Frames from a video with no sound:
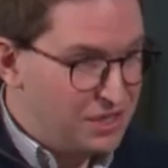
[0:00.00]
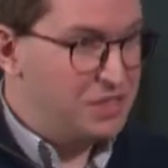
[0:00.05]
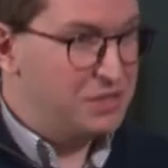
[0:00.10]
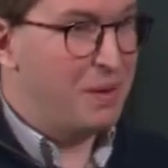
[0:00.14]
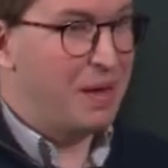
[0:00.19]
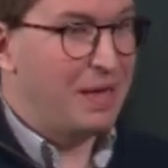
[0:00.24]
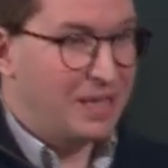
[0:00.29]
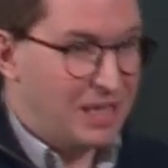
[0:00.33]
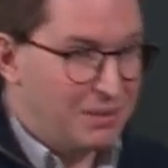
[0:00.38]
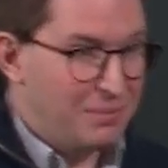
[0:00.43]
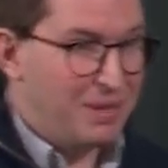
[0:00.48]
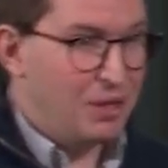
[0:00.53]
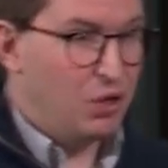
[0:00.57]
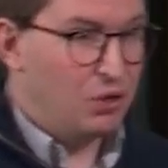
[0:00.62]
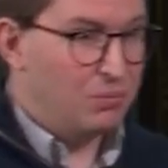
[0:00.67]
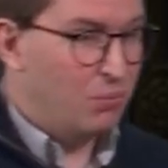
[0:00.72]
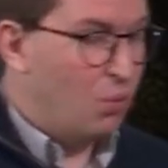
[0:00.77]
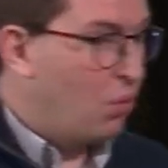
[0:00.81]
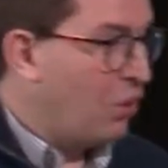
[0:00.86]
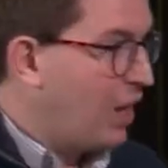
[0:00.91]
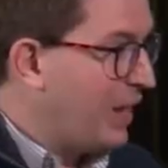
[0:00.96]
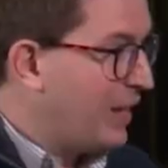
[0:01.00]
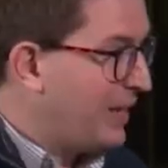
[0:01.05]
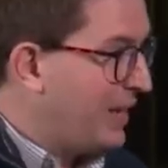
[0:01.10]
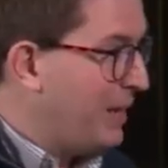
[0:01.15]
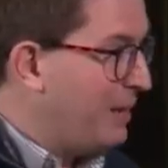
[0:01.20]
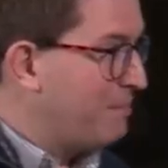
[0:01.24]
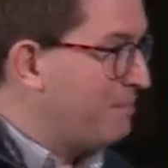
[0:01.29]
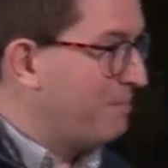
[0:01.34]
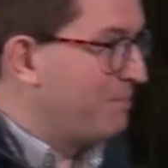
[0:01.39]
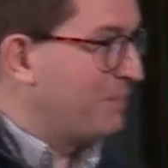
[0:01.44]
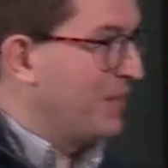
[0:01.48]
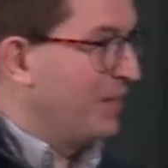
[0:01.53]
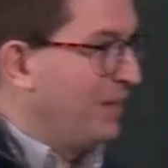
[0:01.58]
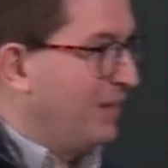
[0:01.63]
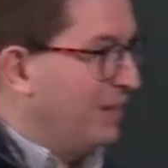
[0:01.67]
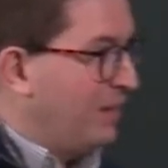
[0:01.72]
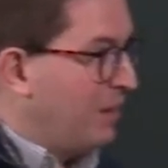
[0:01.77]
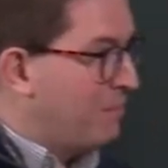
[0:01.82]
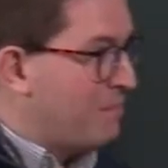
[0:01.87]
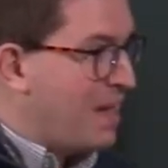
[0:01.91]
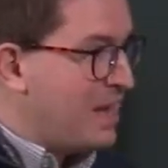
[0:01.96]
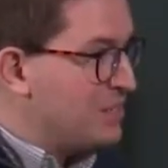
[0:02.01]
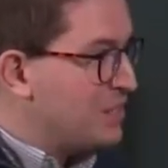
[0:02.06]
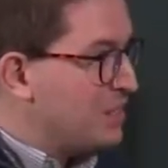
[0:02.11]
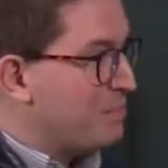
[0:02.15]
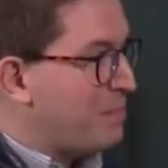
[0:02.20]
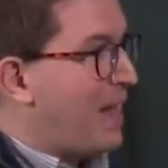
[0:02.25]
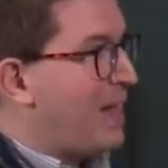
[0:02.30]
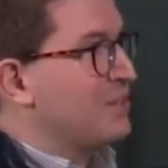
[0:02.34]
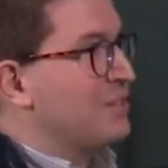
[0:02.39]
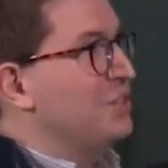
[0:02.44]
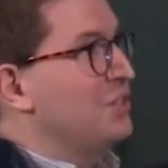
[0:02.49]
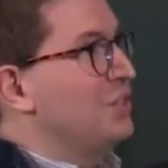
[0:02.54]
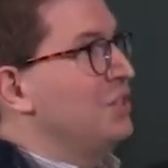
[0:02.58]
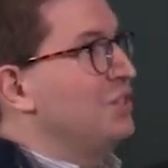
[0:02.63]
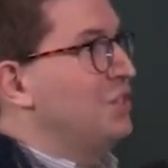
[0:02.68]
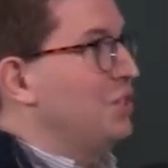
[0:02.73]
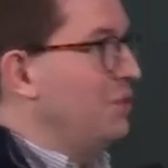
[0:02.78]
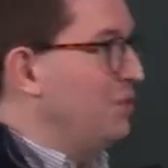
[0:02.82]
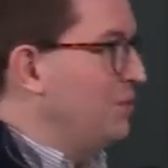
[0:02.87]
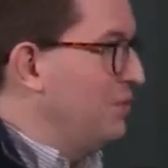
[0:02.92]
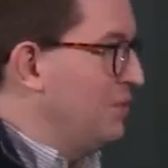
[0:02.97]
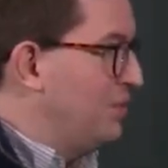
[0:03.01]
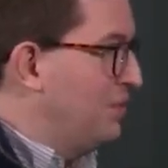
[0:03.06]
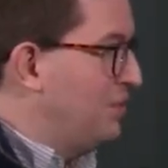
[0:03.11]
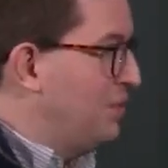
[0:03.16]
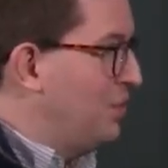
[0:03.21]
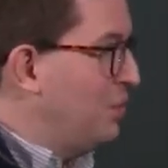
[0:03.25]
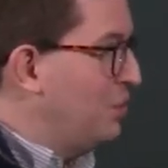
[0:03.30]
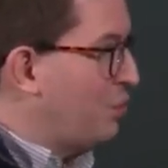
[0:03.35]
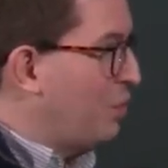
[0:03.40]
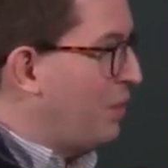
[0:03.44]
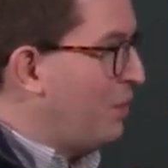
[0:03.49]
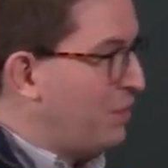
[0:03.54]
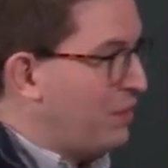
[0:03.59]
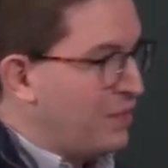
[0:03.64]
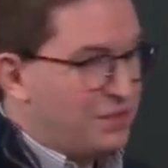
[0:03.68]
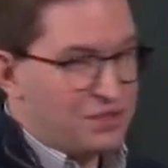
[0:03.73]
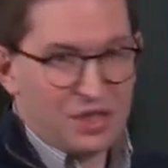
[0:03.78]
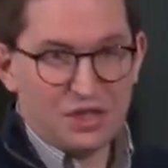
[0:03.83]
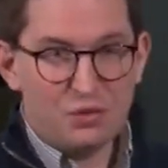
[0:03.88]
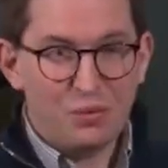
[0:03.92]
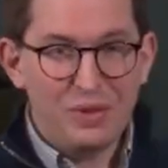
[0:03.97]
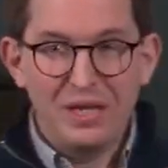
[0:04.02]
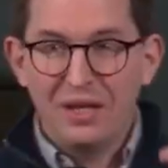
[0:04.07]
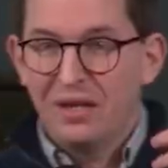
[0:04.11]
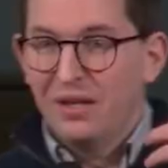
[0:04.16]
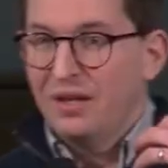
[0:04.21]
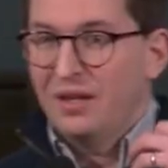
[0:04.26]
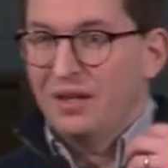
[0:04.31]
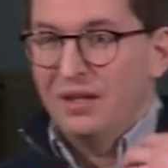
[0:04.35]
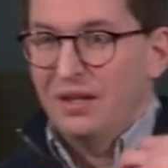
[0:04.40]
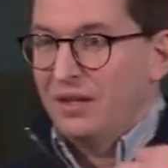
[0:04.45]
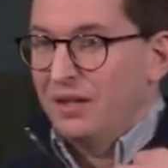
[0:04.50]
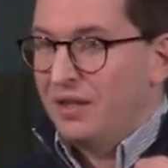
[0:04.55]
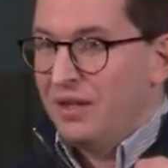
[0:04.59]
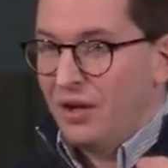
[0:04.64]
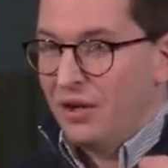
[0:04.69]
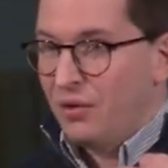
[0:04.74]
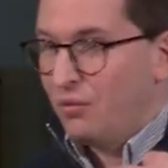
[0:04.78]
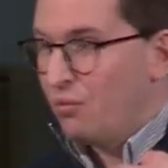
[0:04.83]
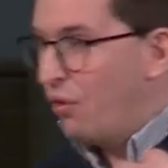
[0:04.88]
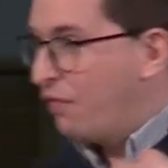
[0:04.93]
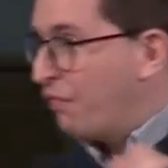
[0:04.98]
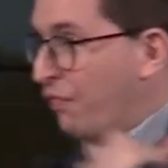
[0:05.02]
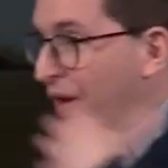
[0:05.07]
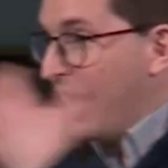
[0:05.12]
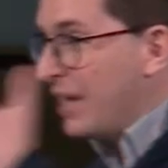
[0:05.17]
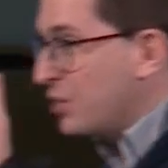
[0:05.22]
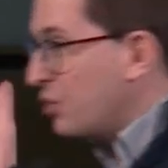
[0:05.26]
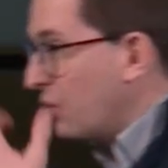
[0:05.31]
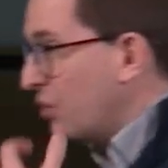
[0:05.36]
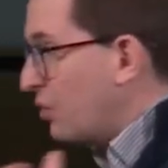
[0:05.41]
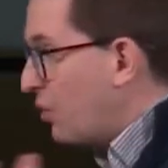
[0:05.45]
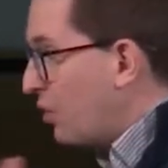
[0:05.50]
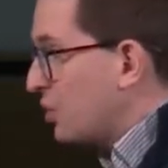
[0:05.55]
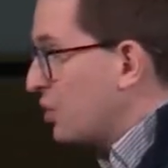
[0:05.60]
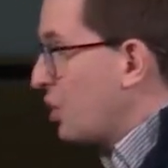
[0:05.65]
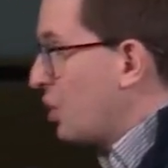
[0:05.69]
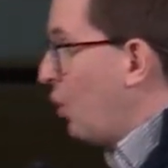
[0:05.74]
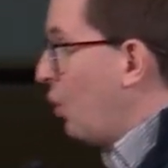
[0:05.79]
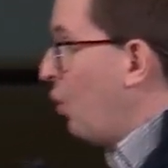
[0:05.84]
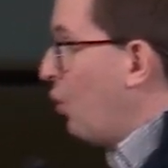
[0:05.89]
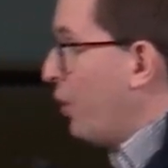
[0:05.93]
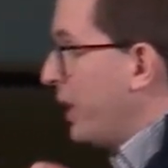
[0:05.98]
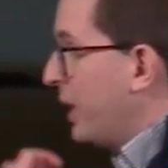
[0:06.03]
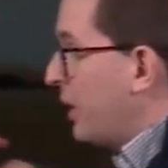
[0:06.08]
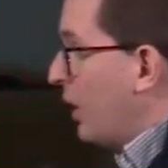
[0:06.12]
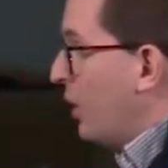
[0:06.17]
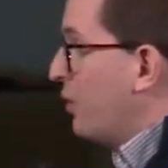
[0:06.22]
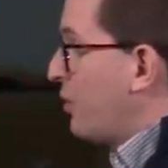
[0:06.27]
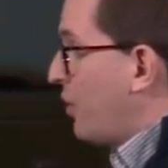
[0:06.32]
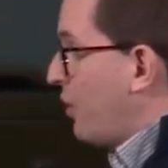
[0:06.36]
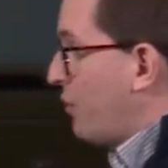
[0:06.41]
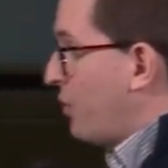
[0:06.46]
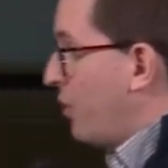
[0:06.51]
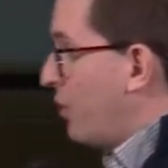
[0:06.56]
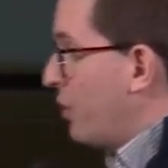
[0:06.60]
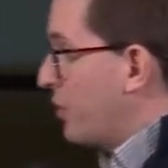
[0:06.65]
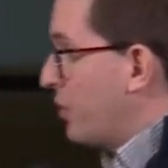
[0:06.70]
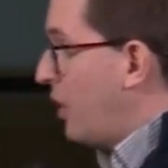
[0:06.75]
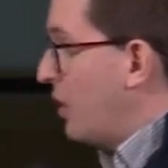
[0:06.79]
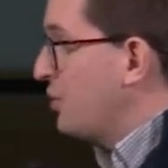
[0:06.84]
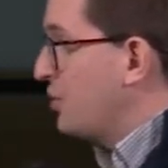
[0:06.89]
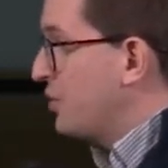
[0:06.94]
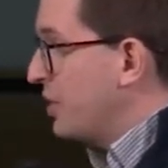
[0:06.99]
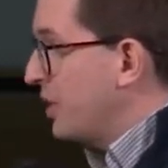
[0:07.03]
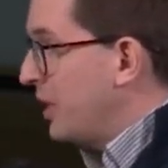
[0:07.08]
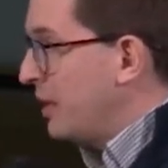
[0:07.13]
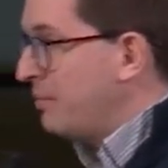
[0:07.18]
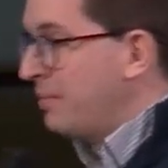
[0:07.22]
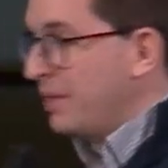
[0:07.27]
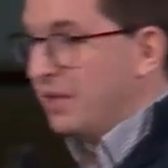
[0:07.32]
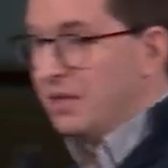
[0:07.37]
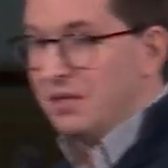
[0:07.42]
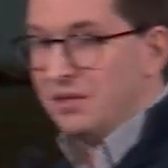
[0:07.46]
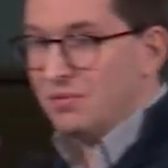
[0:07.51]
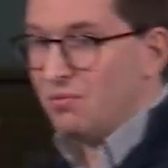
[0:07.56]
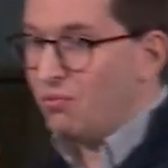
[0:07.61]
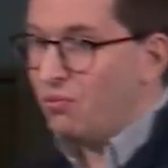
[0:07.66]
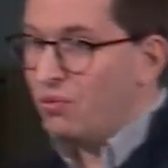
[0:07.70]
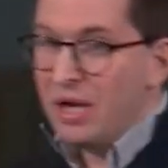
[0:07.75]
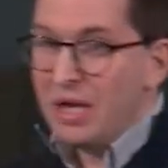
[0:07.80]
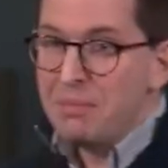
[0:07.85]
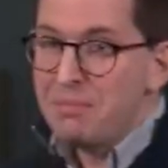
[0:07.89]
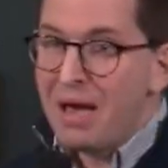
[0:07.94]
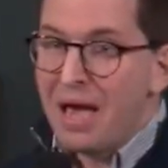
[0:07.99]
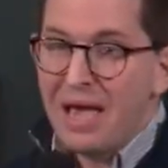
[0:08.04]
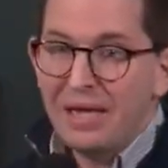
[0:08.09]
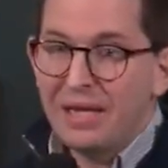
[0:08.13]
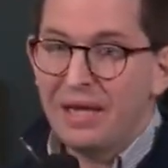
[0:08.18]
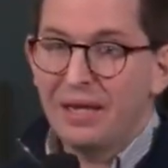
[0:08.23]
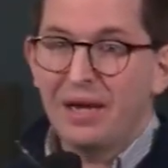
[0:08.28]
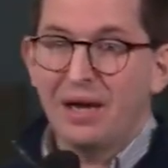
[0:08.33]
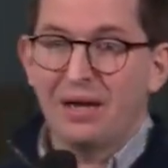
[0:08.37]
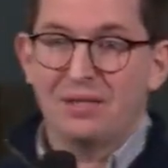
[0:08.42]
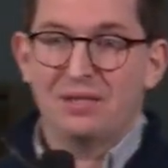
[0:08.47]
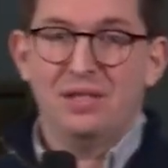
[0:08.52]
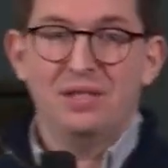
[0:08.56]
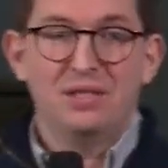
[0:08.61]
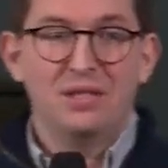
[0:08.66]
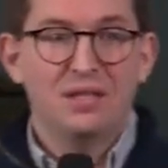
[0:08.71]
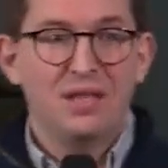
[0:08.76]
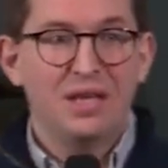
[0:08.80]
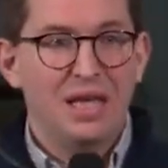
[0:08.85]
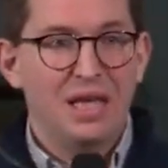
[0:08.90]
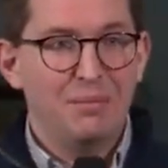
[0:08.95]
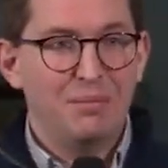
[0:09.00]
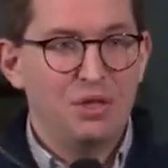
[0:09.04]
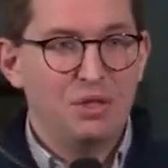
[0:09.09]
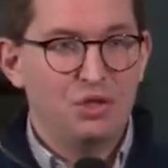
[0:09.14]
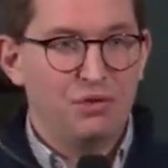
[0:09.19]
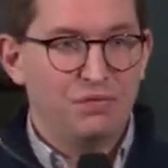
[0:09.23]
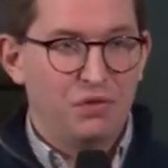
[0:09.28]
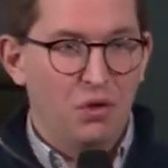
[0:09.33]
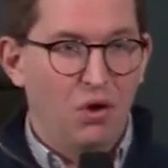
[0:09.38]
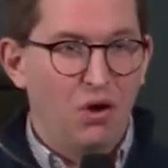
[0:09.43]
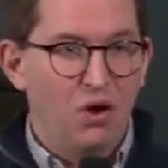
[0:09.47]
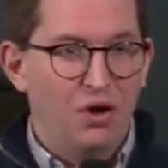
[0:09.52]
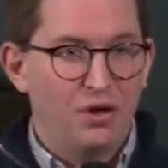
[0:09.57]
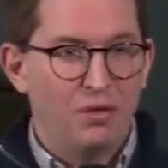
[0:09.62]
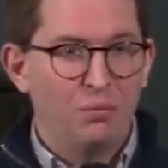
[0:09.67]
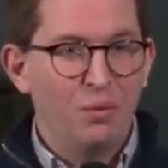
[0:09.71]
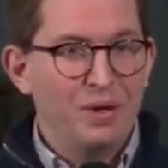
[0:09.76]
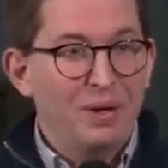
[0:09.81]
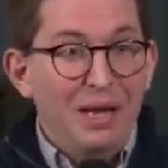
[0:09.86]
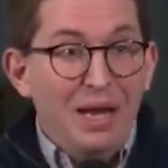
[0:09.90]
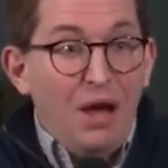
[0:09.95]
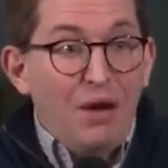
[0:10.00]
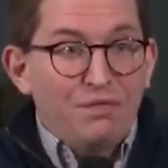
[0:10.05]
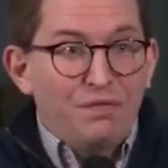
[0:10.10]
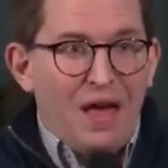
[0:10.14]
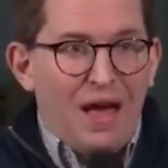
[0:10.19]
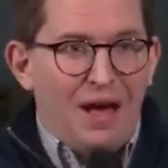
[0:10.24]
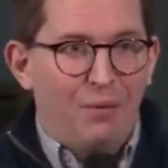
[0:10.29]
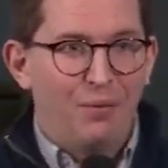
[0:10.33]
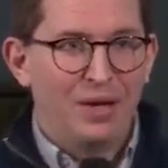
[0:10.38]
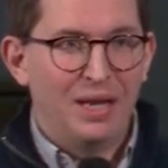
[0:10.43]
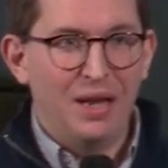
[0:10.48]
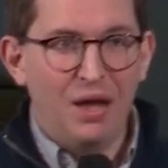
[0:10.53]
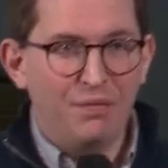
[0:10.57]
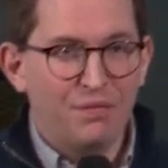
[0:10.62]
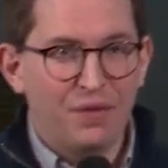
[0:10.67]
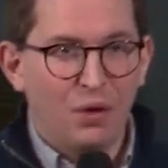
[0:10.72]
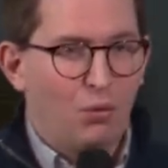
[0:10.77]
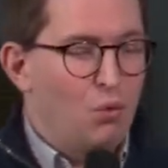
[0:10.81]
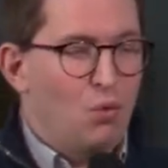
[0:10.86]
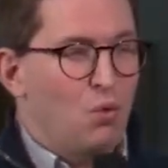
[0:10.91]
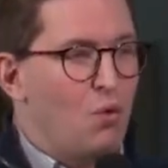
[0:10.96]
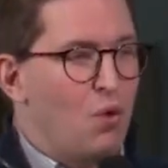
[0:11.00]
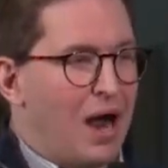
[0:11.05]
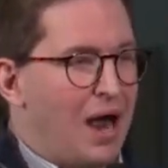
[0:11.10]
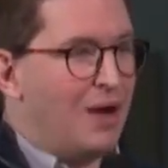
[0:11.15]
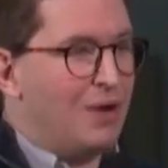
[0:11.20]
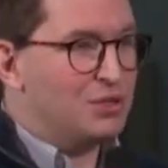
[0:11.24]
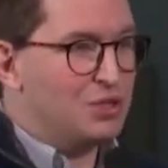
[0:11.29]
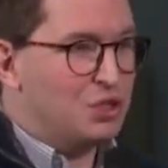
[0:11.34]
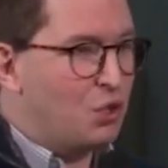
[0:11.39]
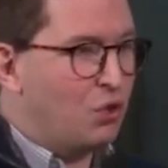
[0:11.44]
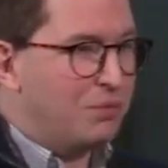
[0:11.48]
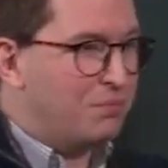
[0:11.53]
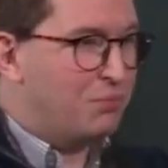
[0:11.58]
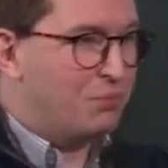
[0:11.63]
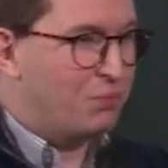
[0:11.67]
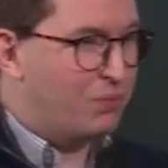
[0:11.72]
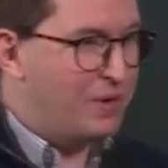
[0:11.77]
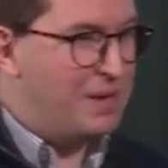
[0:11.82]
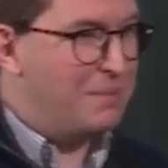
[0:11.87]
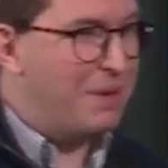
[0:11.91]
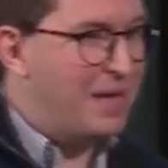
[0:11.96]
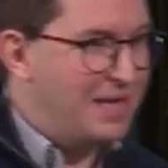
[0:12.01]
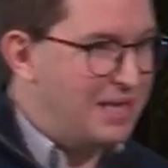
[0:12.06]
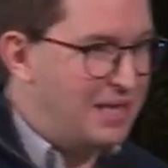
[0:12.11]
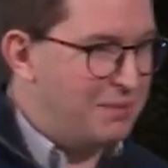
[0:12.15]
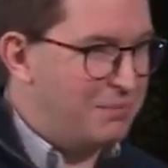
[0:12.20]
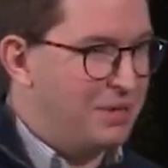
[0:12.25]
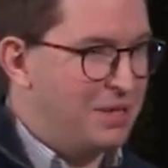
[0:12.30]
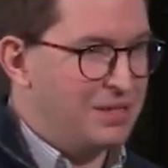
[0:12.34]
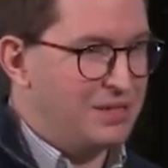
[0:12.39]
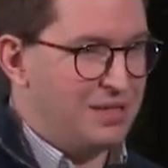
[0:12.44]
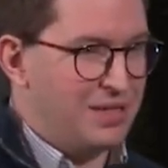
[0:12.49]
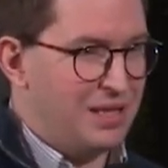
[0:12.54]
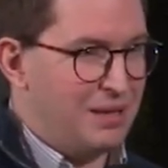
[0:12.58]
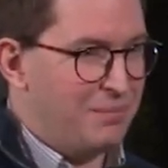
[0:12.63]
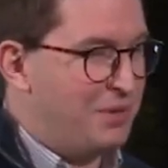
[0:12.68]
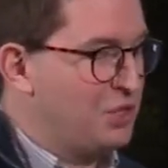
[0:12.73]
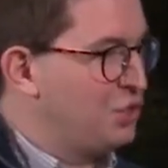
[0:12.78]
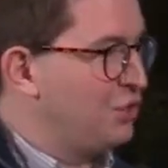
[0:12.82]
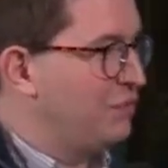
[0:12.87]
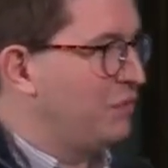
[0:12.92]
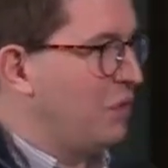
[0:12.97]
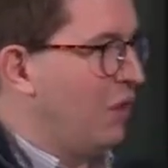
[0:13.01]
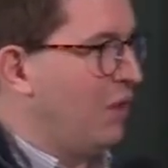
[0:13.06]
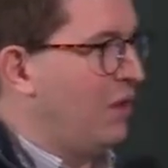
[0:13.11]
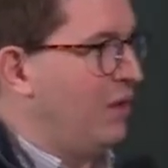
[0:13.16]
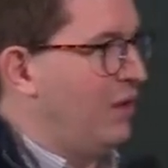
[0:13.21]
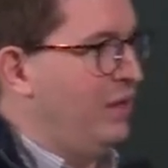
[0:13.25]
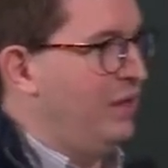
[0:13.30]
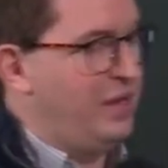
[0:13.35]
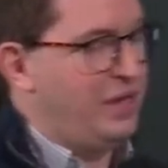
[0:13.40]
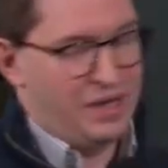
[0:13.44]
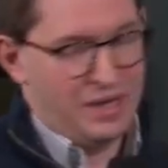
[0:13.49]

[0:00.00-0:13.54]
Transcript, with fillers: he's making me look more like him. Amazing passage in 2, 2 Corinthians. As we, you know, reflect on God's glory, grow, grow close to him, he's remaking us into the image of God. And we love that. We love that. Oh, how's God remaking me into the image of God?